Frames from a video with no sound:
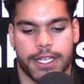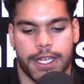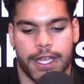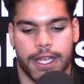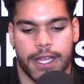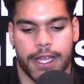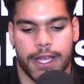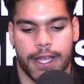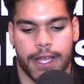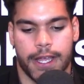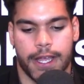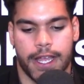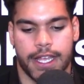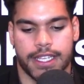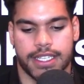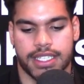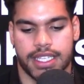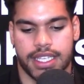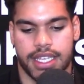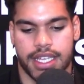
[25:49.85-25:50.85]
uh,
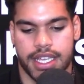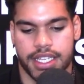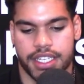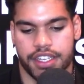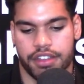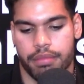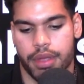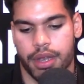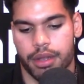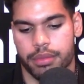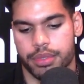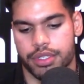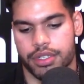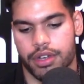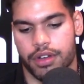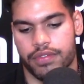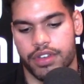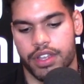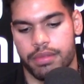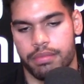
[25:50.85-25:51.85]
as these have been
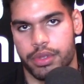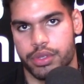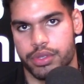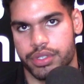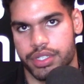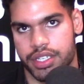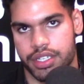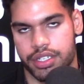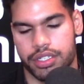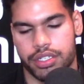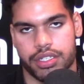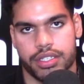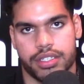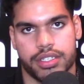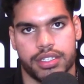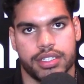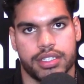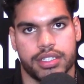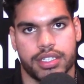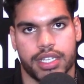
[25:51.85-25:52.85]
observed in
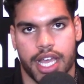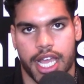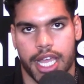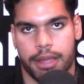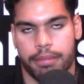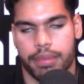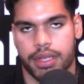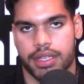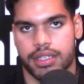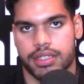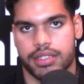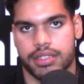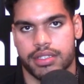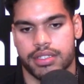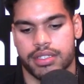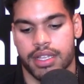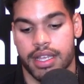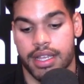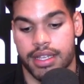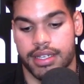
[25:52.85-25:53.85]
musicians,
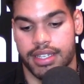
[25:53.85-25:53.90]
typists,